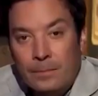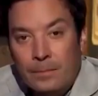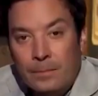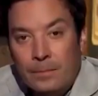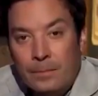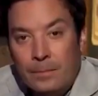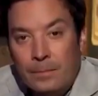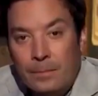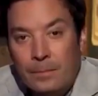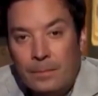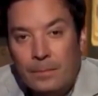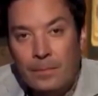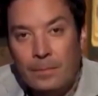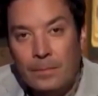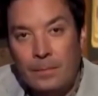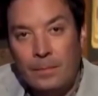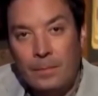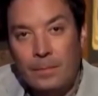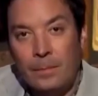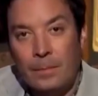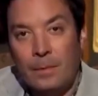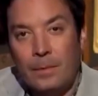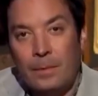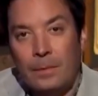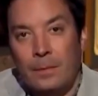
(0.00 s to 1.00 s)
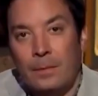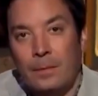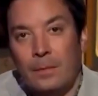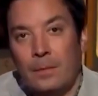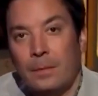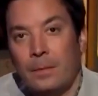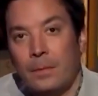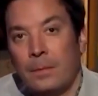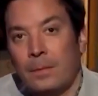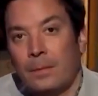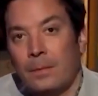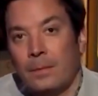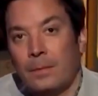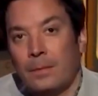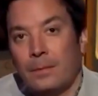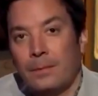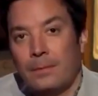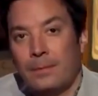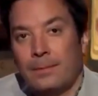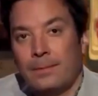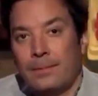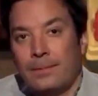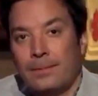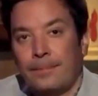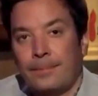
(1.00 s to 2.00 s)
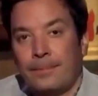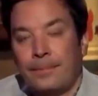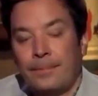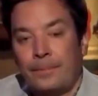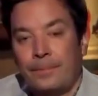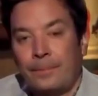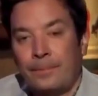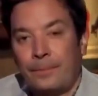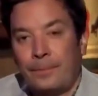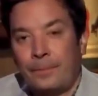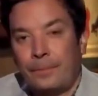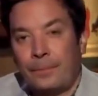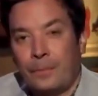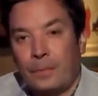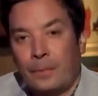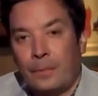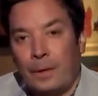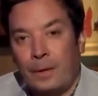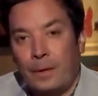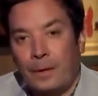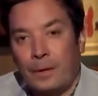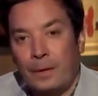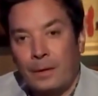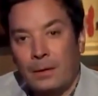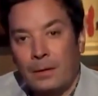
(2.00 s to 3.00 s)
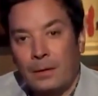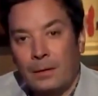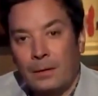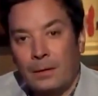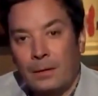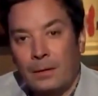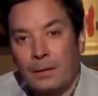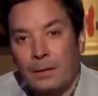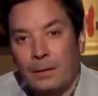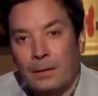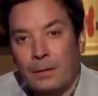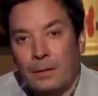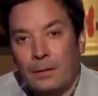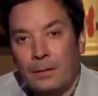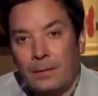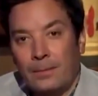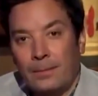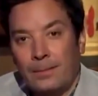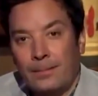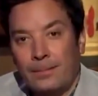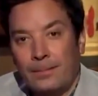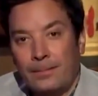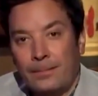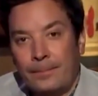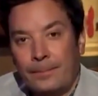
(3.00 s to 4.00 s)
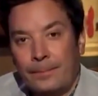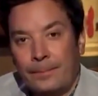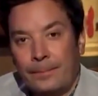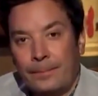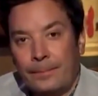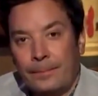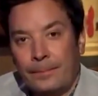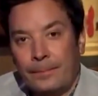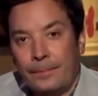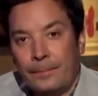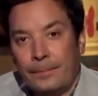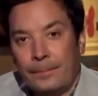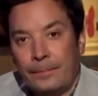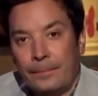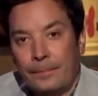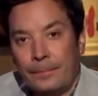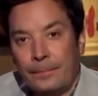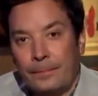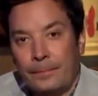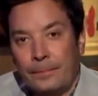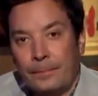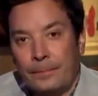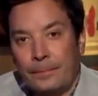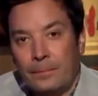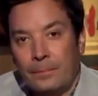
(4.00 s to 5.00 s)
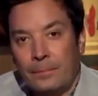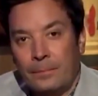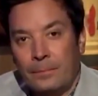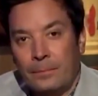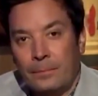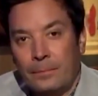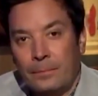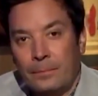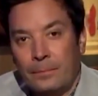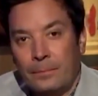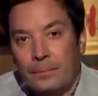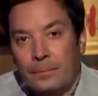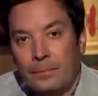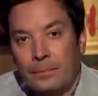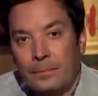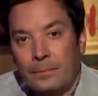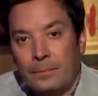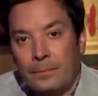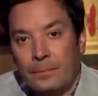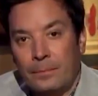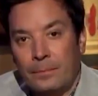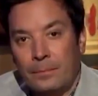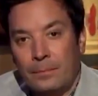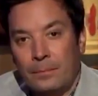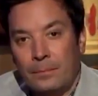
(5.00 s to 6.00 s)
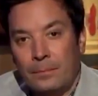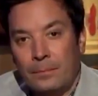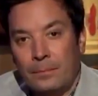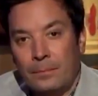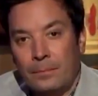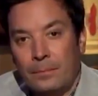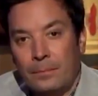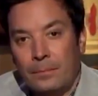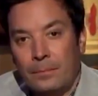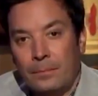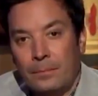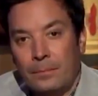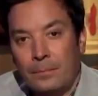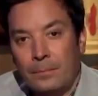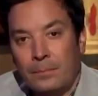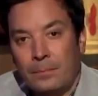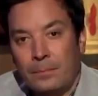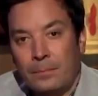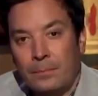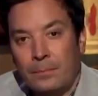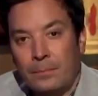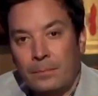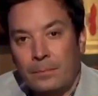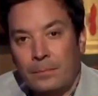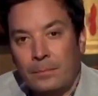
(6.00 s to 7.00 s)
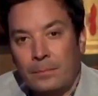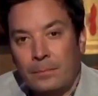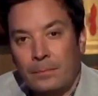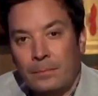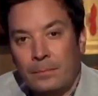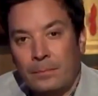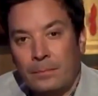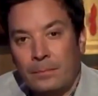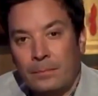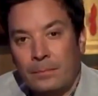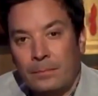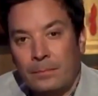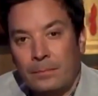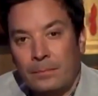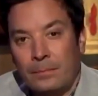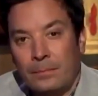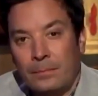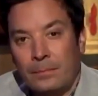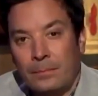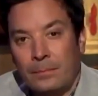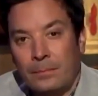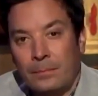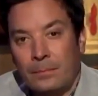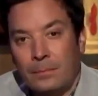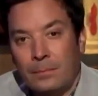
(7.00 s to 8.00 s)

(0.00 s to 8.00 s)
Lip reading: No words are spoken by the person on screen.